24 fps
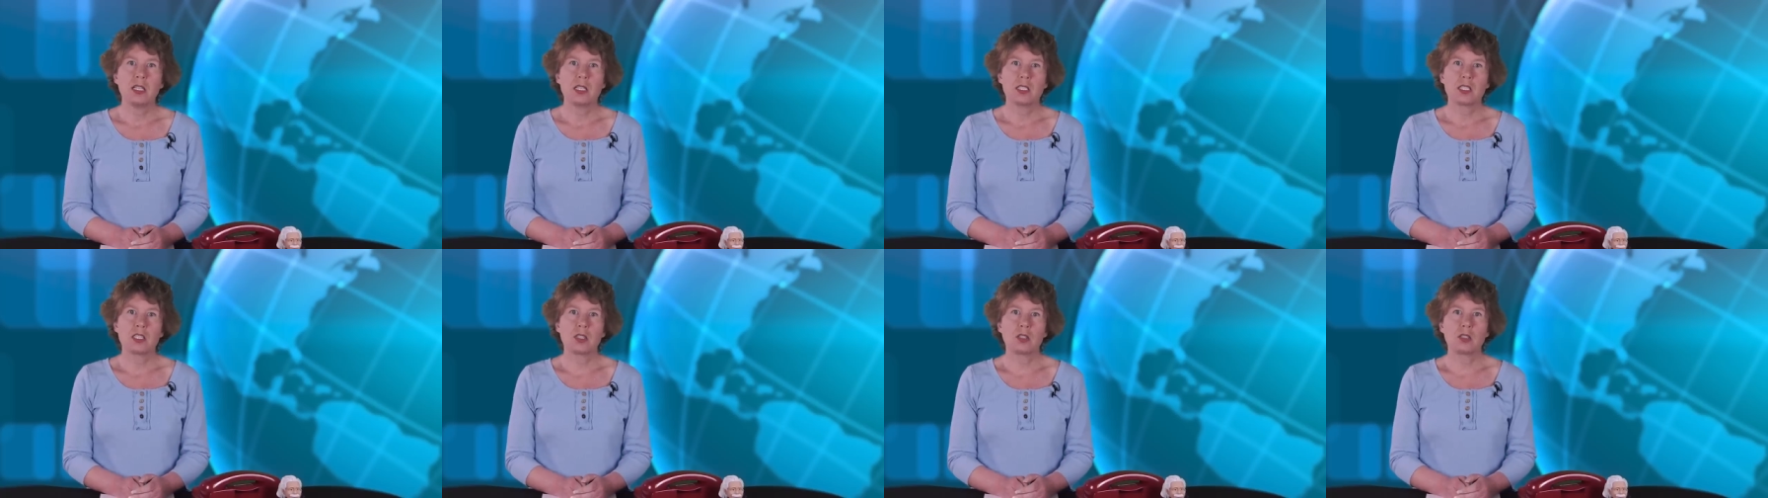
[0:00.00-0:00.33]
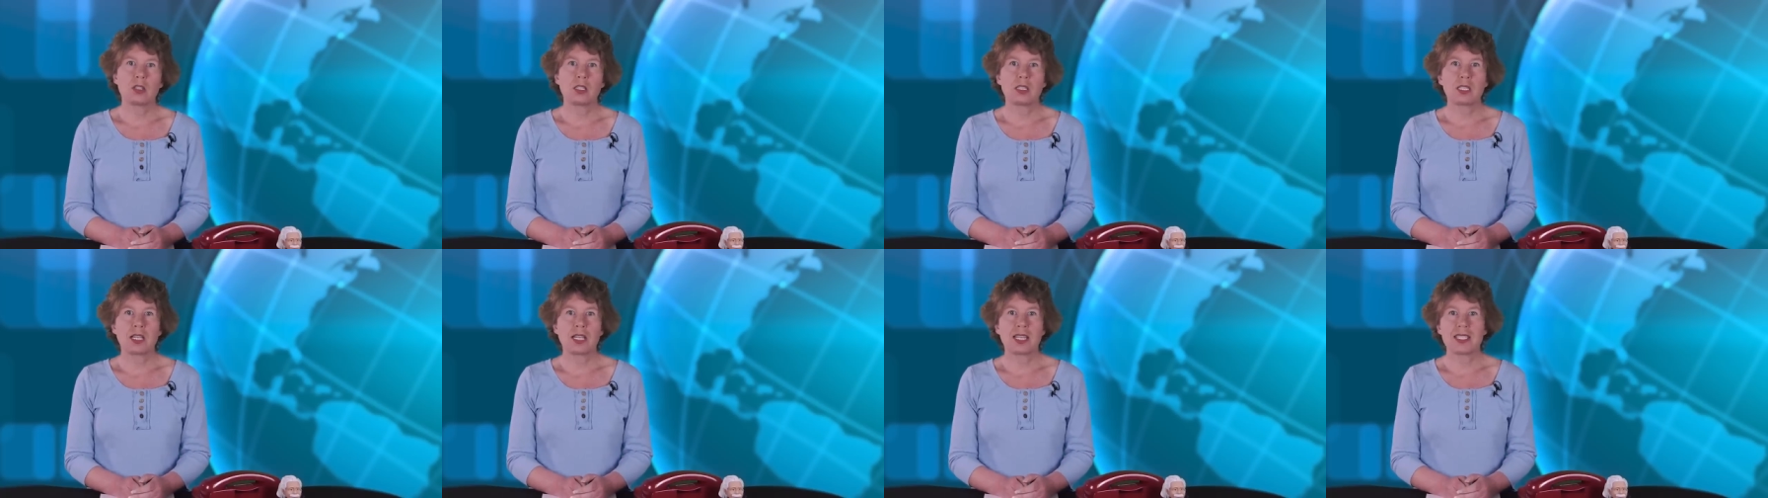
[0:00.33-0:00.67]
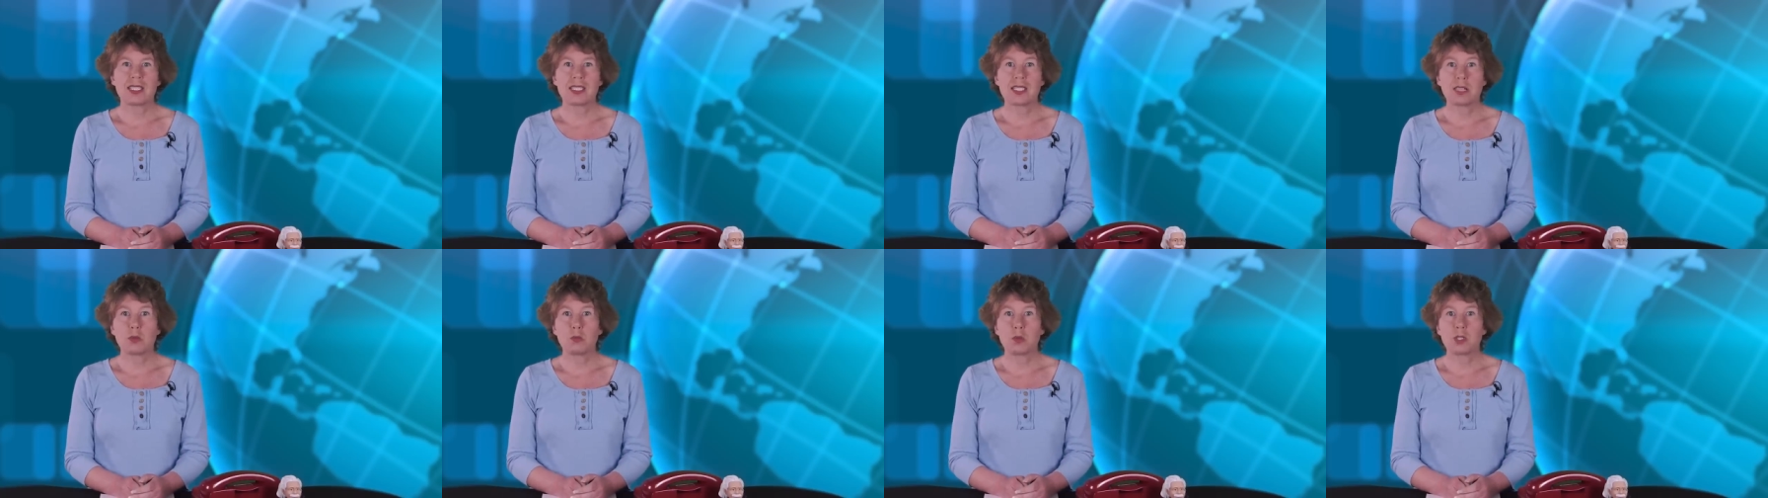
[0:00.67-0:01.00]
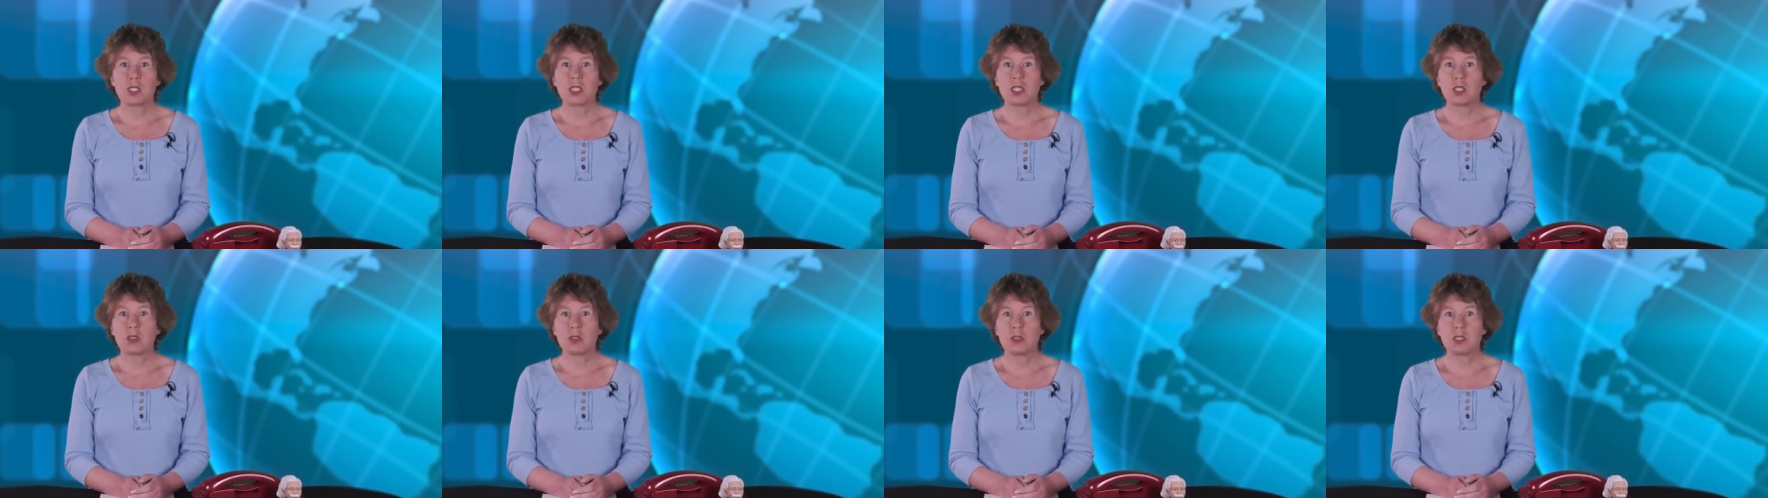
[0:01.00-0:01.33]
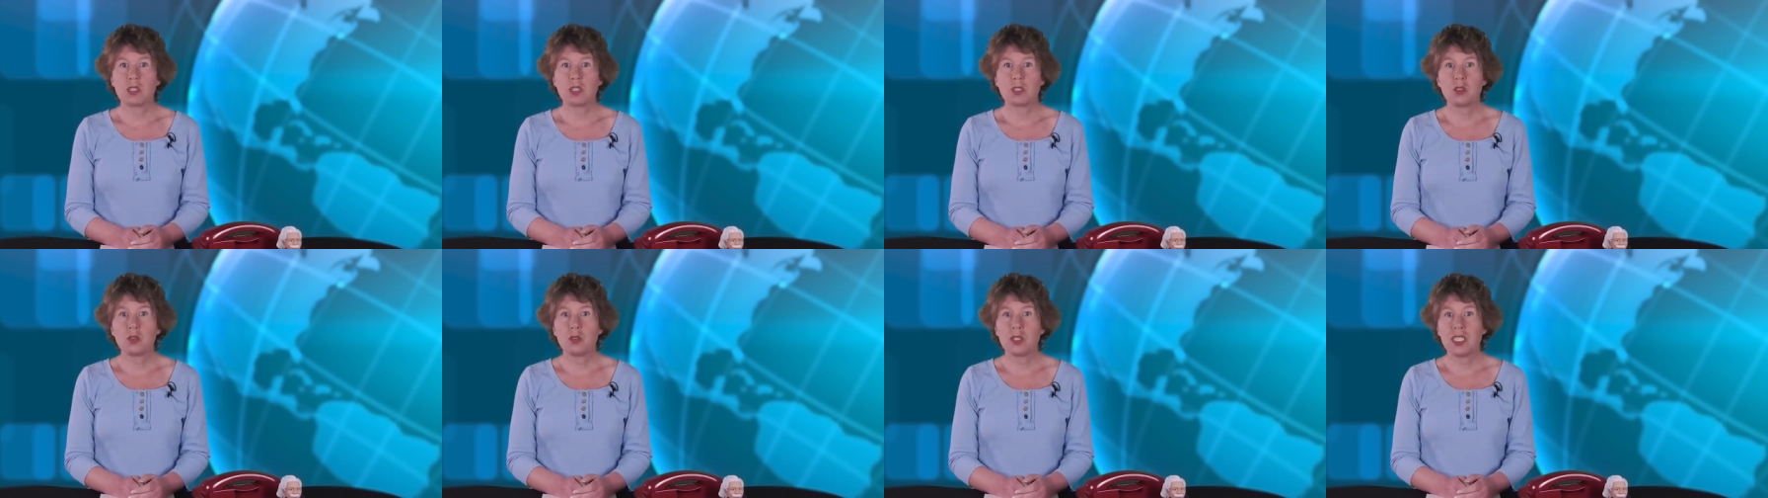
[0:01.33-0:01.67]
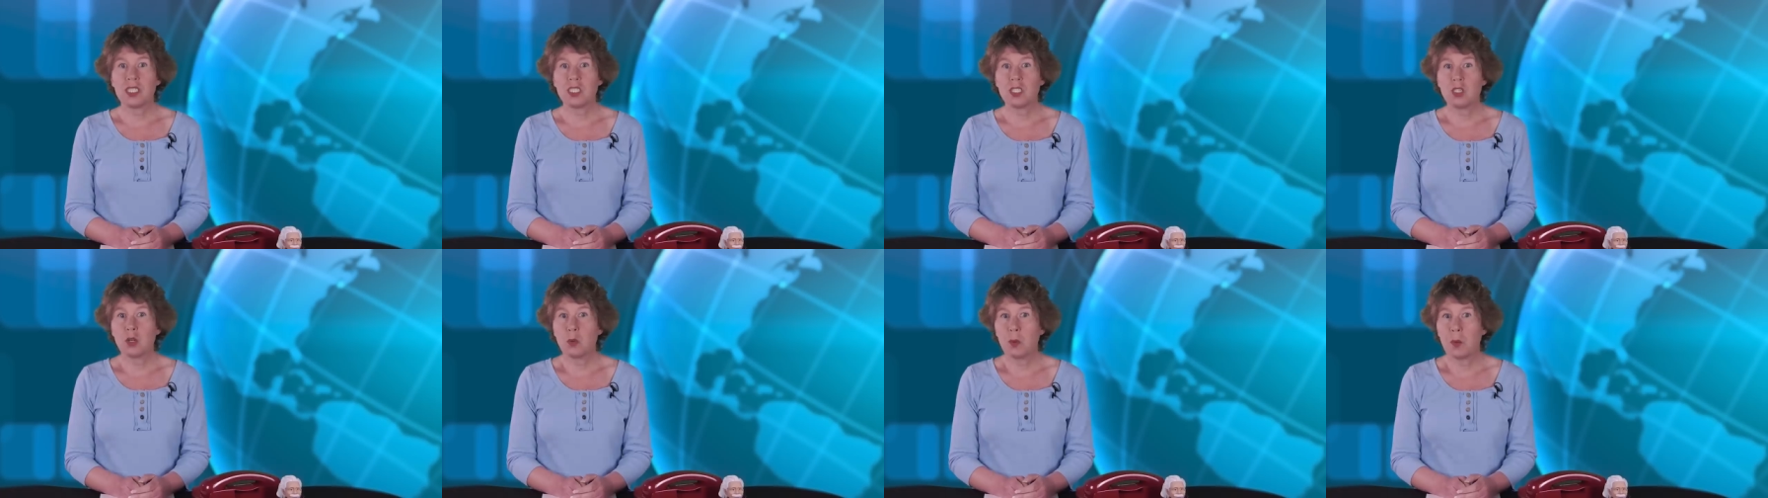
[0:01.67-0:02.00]
So not like someone's going to
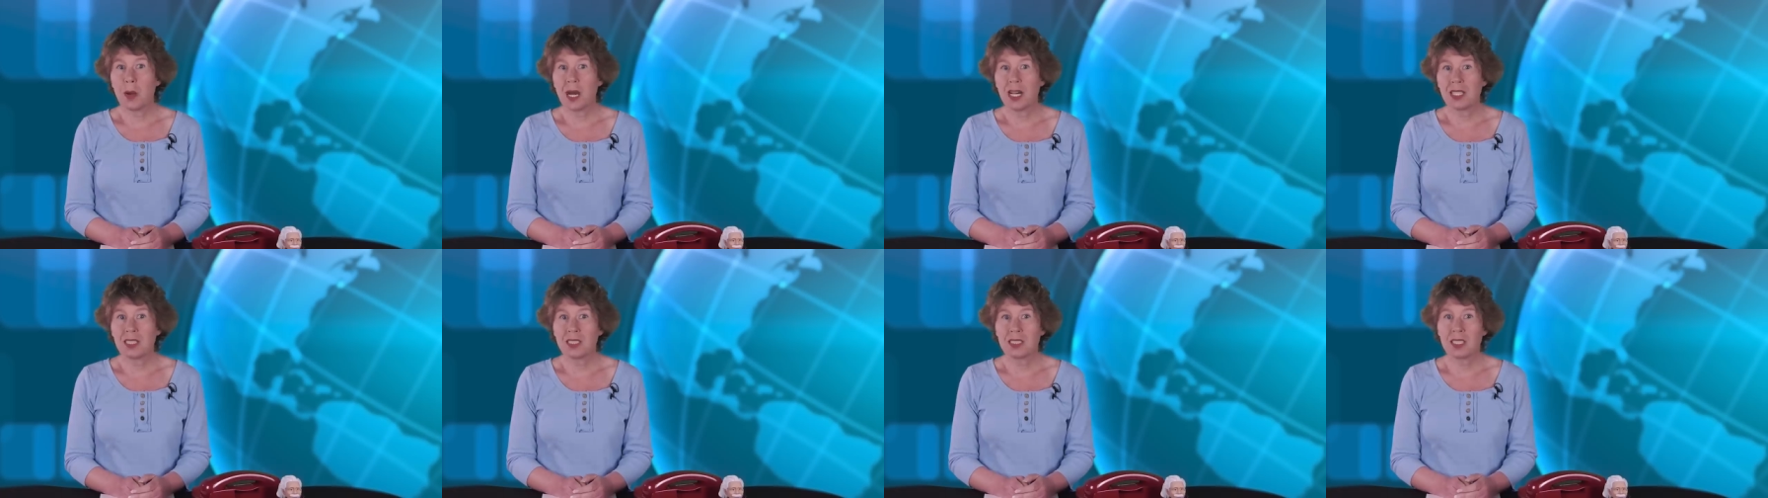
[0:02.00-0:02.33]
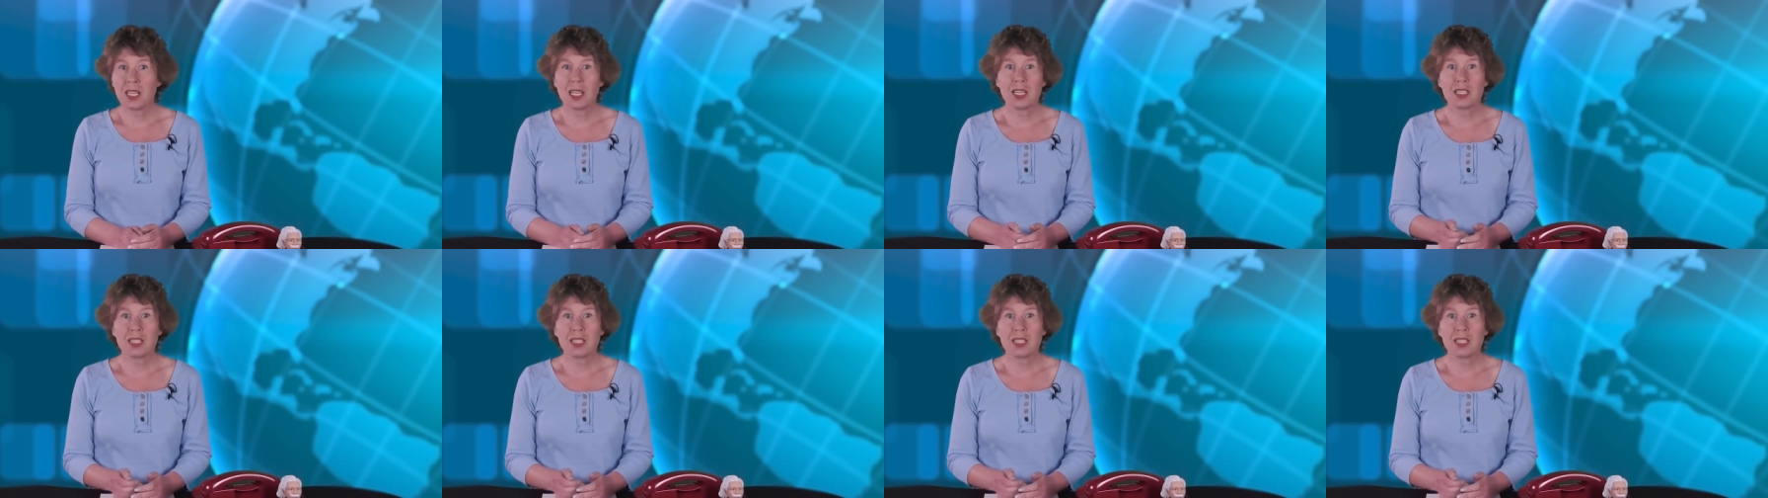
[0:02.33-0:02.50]
read your mind